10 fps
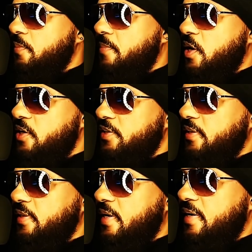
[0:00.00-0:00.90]

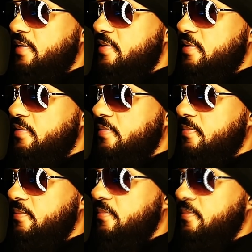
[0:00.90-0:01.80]
marginalized.
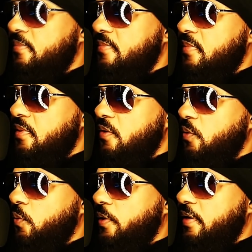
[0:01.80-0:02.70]

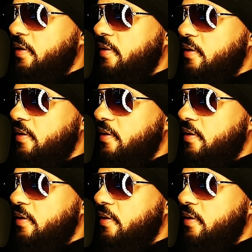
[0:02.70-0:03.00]
When